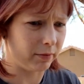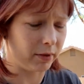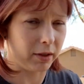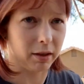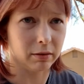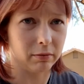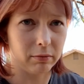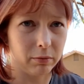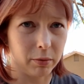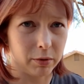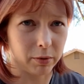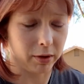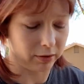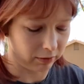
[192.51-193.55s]
It was
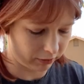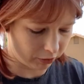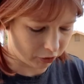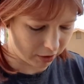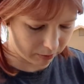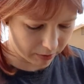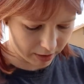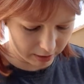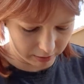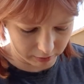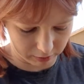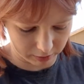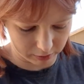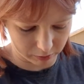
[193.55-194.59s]
relatively cheap,
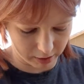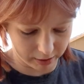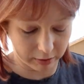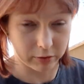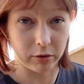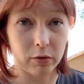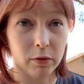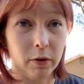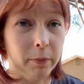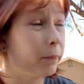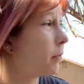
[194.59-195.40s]
and this wire is useful.